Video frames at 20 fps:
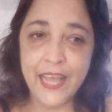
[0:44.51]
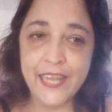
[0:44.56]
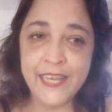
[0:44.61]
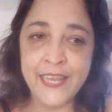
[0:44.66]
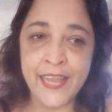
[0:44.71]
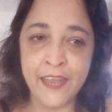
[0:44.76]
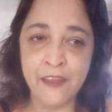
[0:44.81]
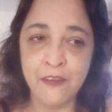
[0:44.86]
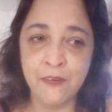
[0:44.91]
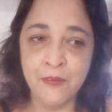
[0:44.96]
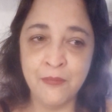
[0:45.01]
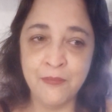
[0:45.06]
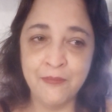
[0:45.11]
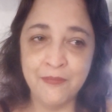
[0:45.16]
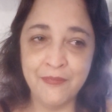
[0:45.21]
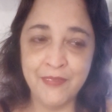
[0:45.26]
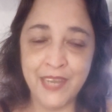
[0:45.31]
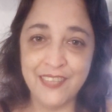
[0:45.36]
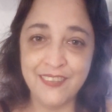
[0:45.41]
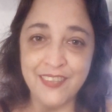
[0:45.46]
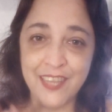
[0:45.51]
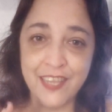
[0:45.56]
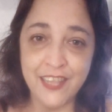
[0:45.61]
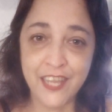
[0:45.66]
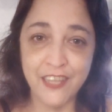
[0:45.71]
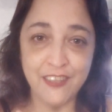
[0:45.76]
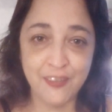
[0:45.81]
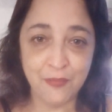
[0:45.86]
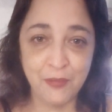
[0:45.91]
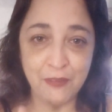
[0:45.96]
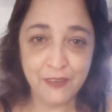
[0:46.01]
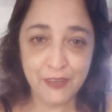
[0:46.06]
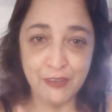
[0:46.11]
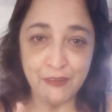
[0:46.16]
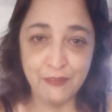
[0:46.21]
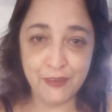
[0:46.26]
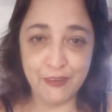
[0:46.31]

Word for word: Now, I say that to be very,